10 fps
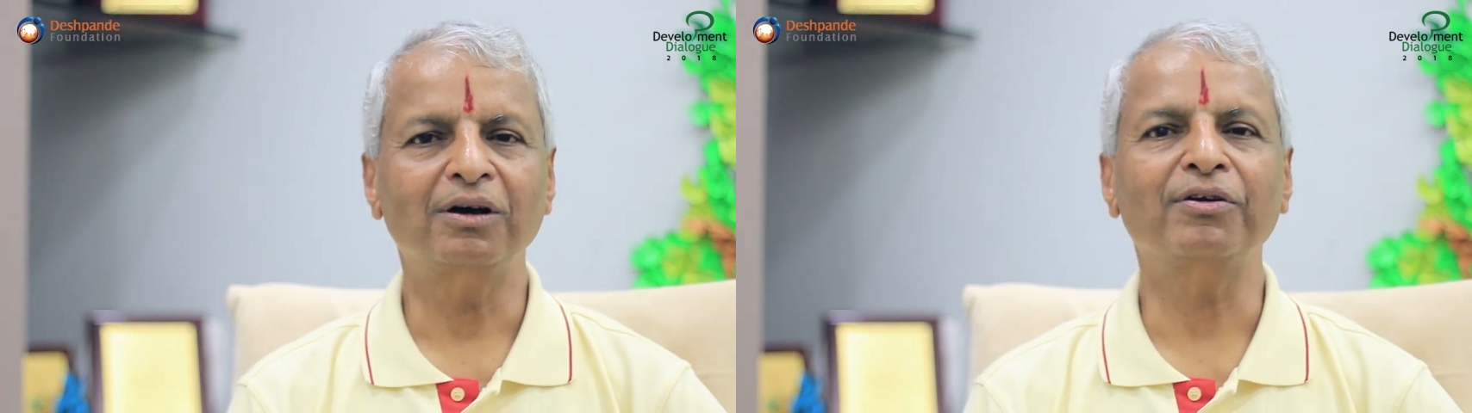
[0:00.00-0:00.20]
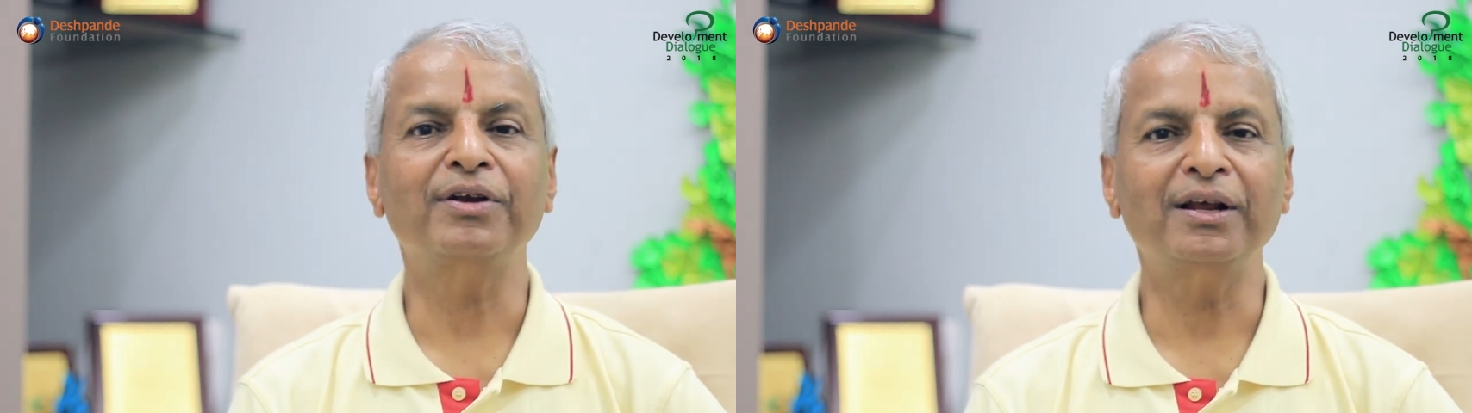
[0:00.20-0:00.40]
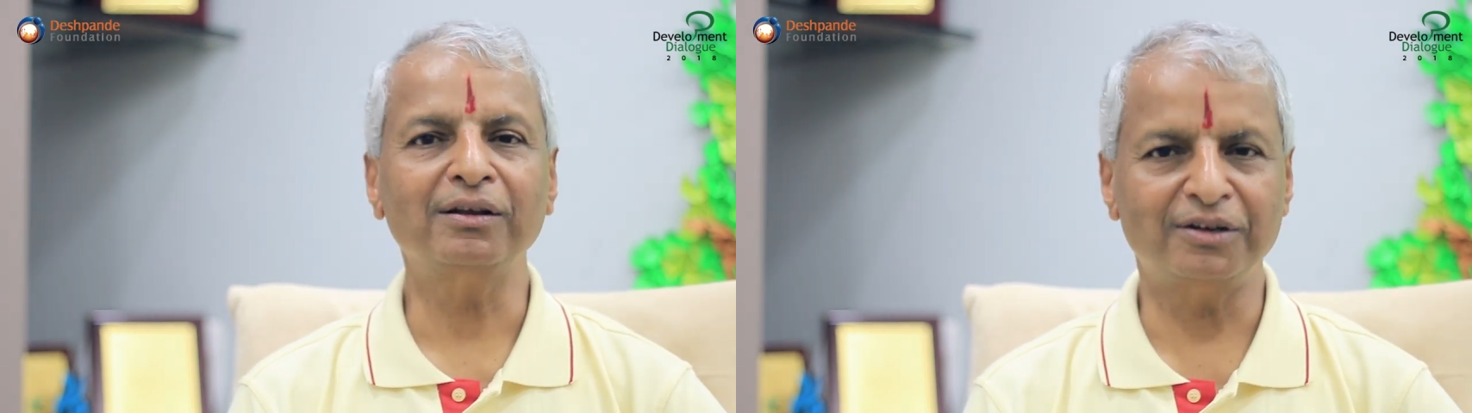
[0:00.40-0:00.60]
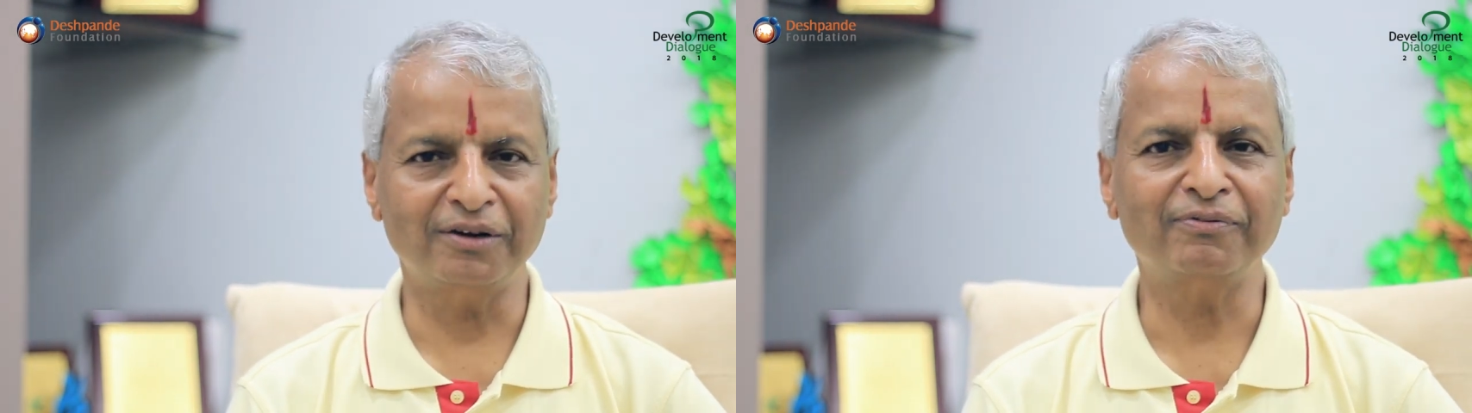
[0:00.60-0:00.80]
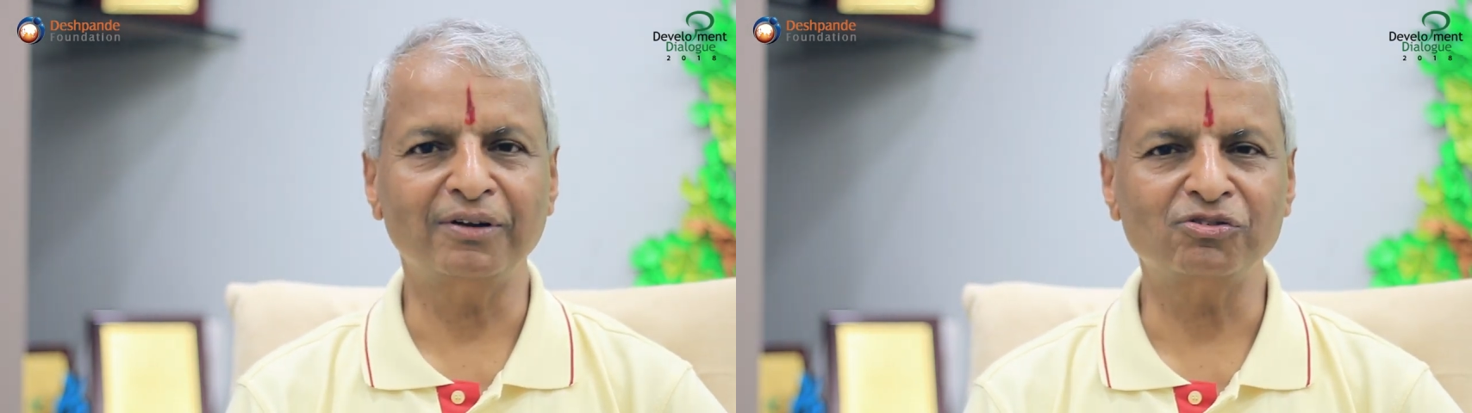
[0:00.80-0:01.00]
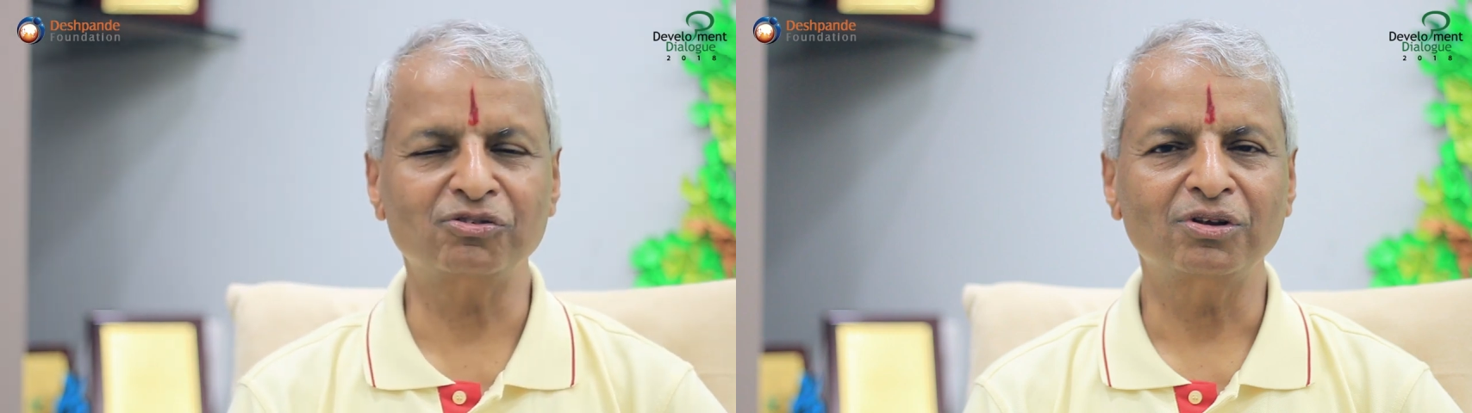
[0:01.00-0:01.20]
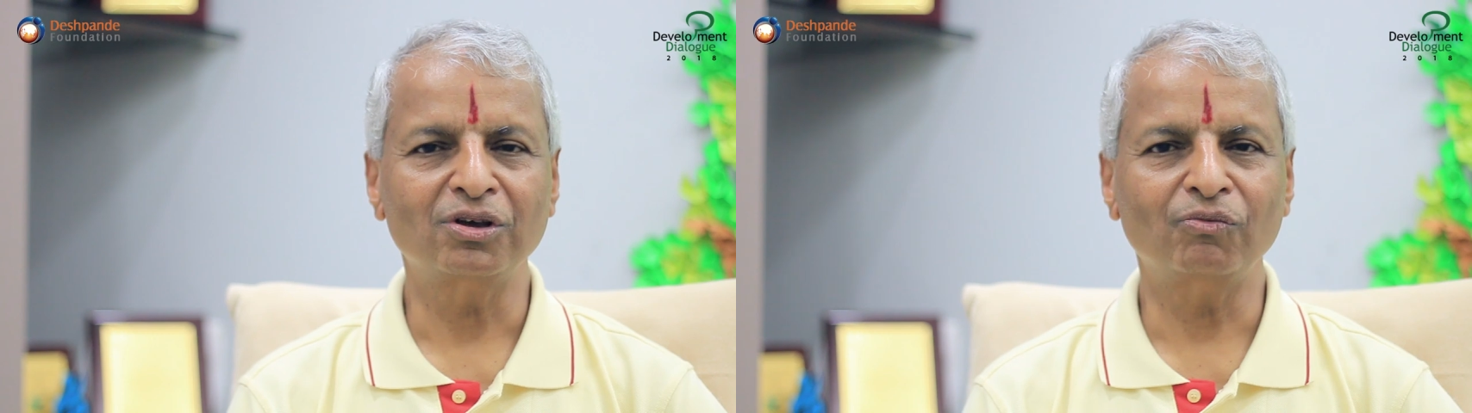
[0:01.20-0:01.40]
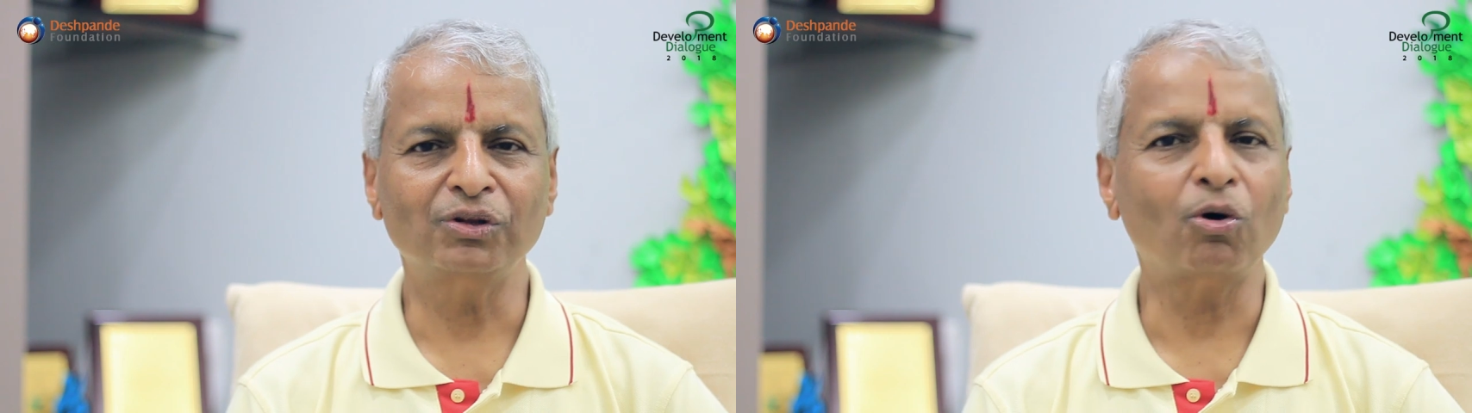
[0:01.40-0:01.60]
a real difference
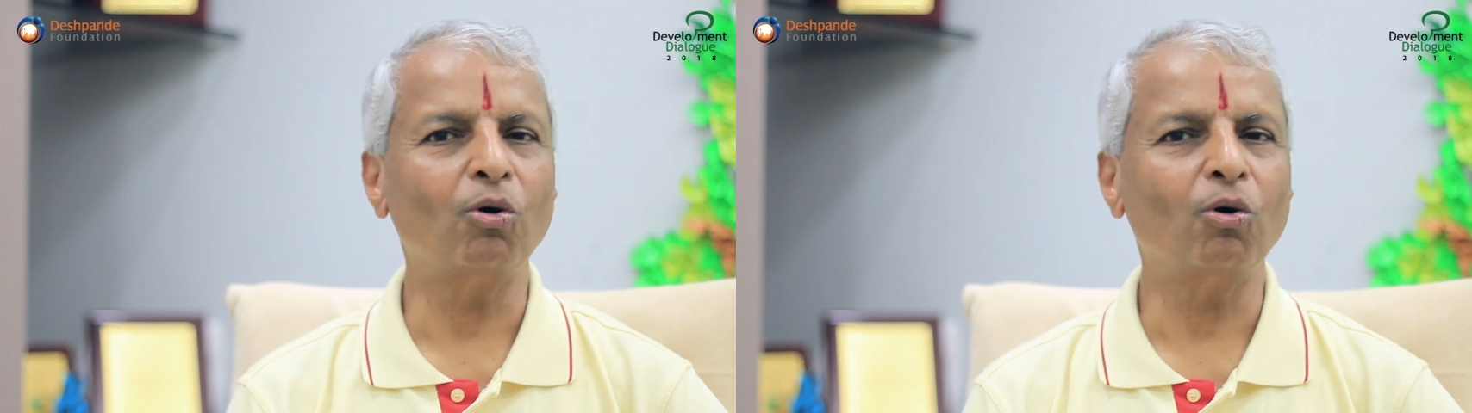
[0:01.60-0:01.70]
with